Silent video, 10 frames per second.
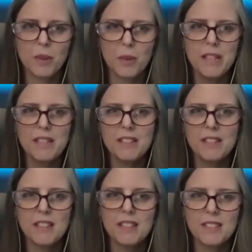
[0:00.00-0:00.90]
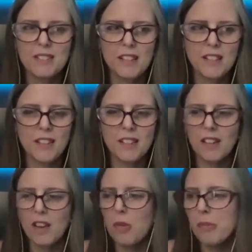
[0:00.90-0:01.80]
basically say like,
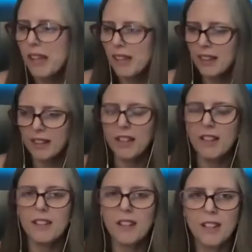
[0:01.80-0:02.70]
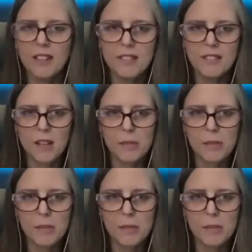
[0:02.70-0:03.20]
help me, I'm